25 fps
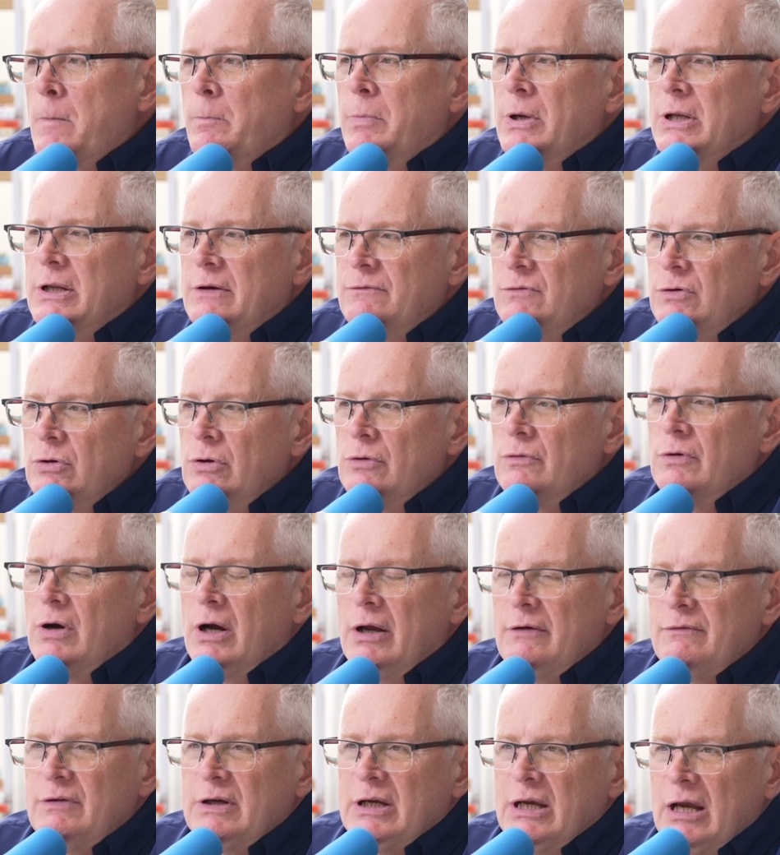But if you
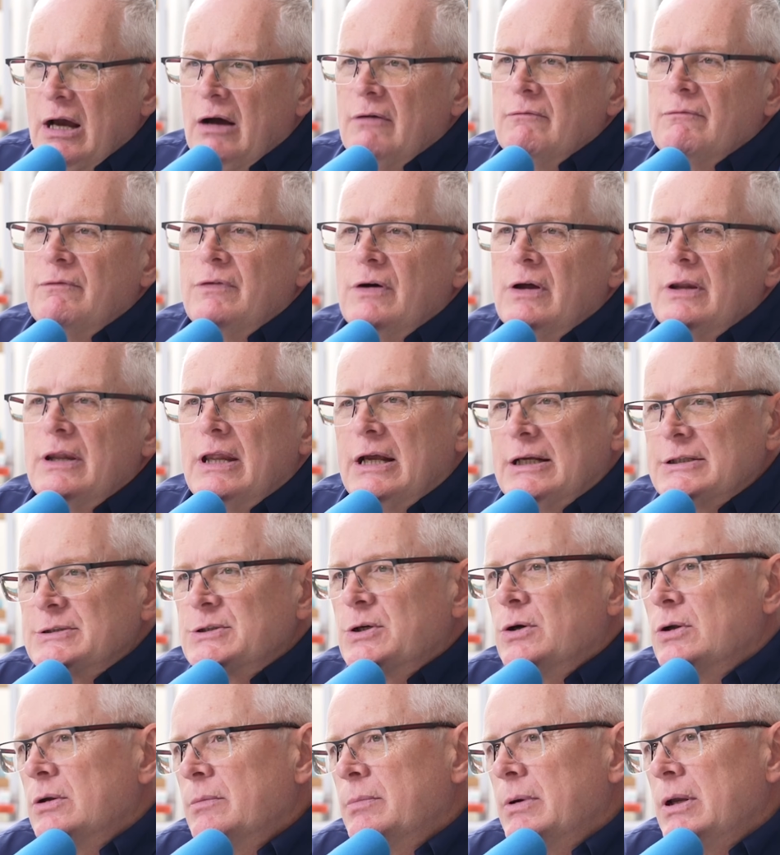arrive in comfort, that's
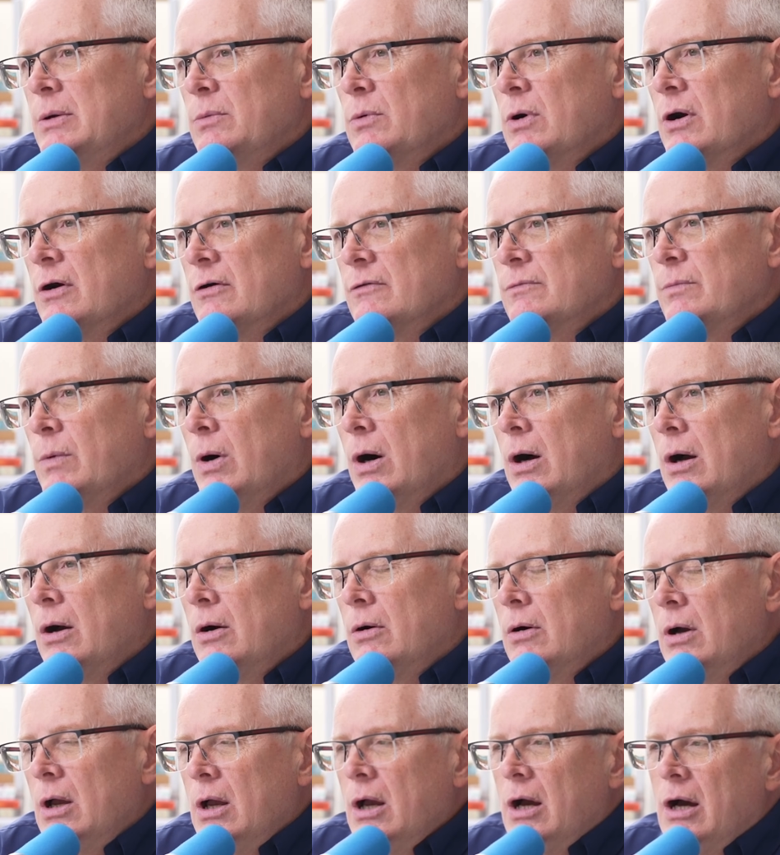got to be
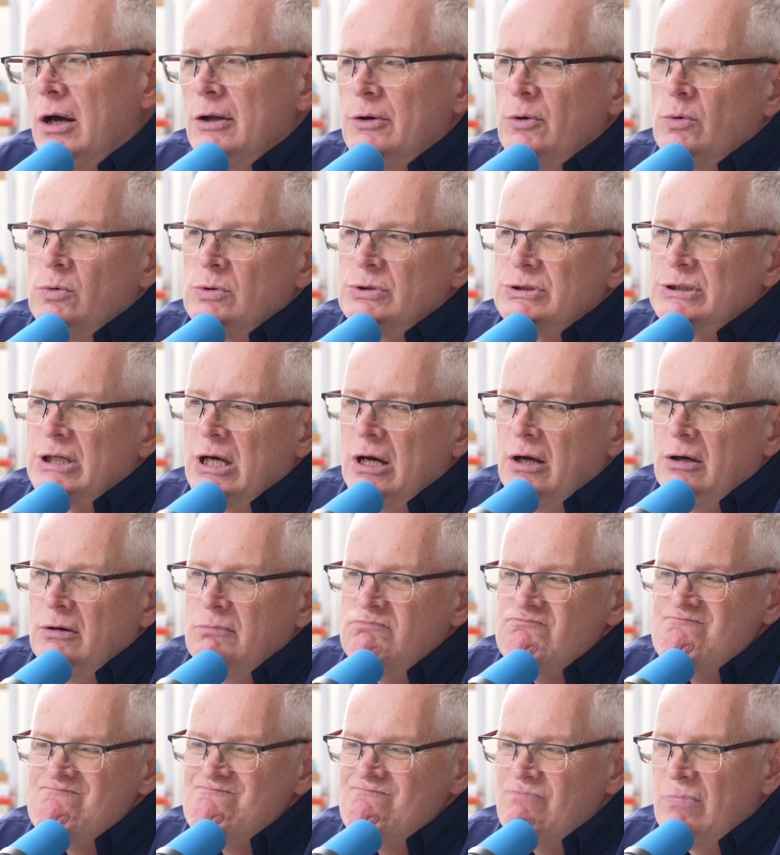worthwhile. And also,
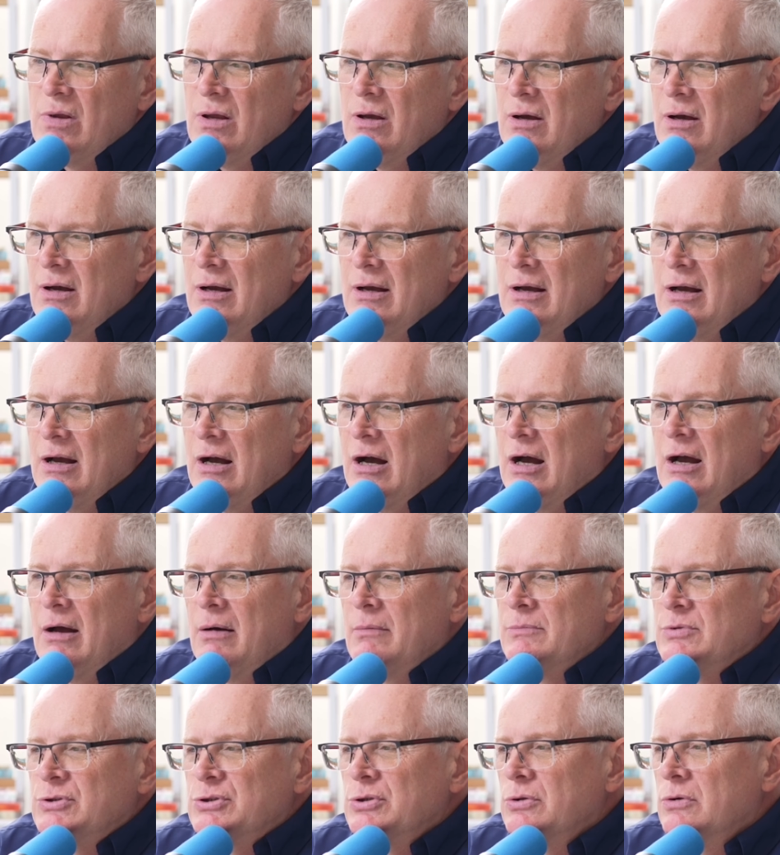
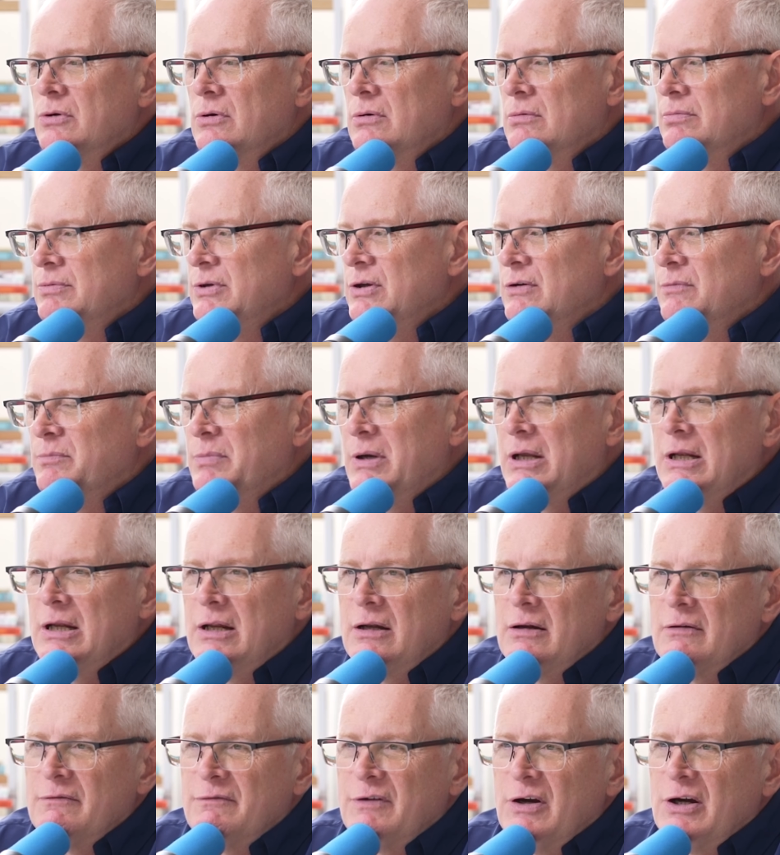I'm sure you've been
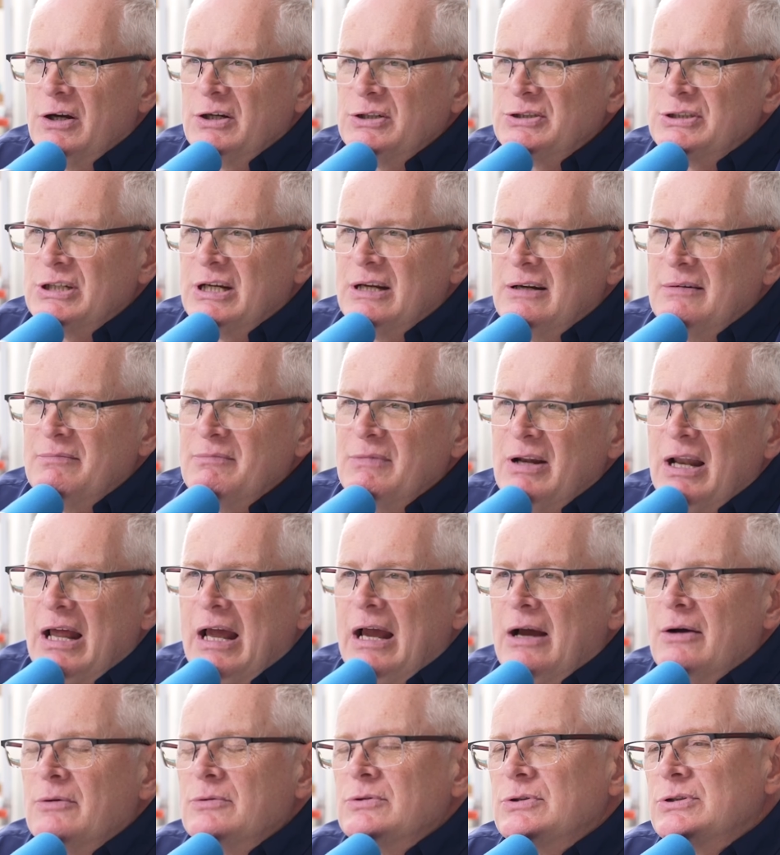in the Virgin
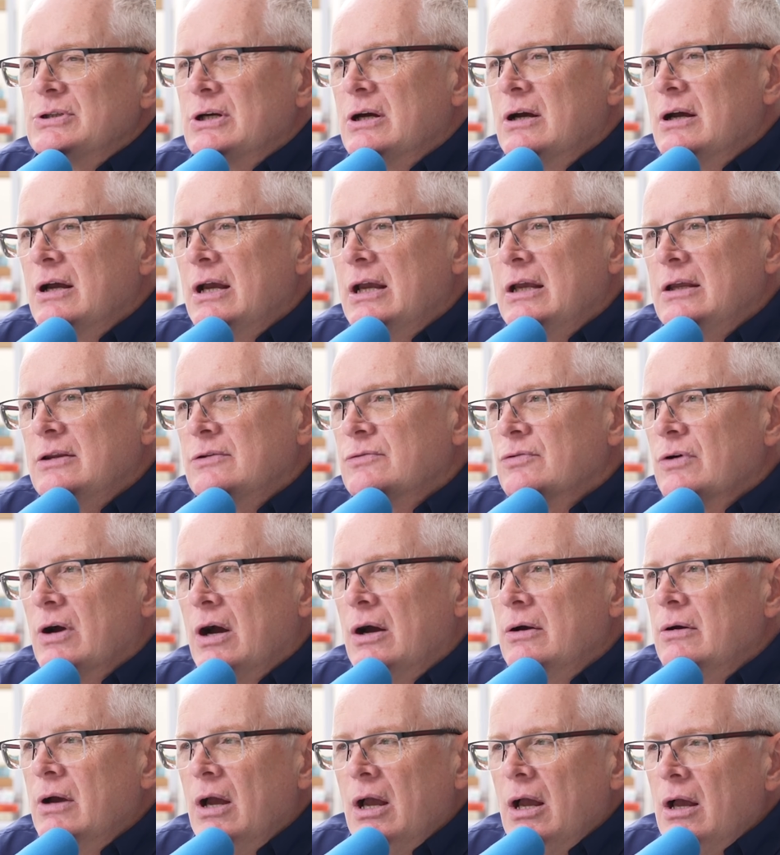lounge at
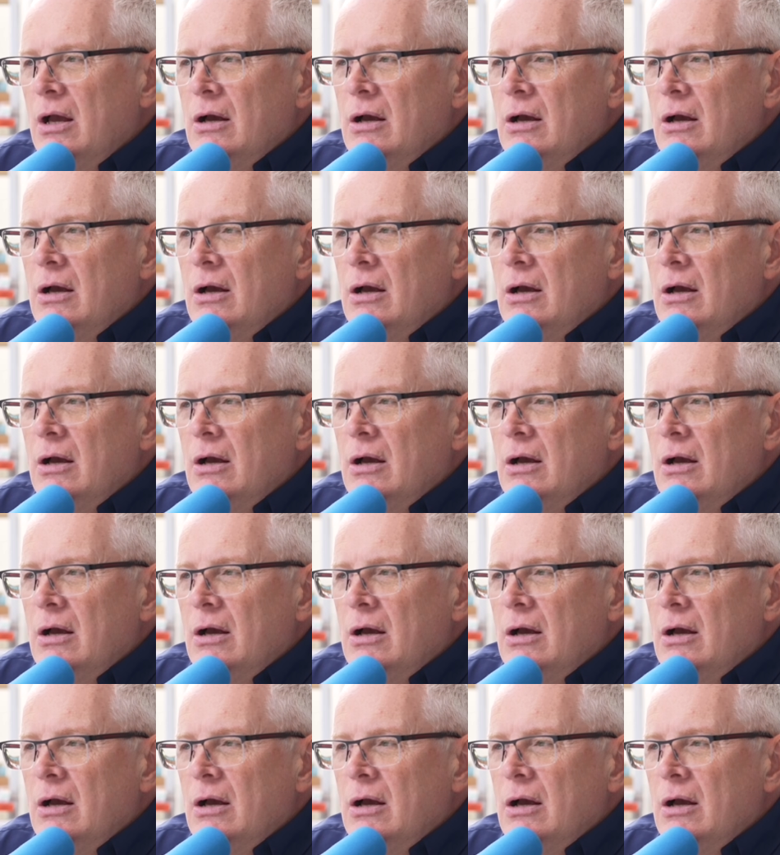Heathrow.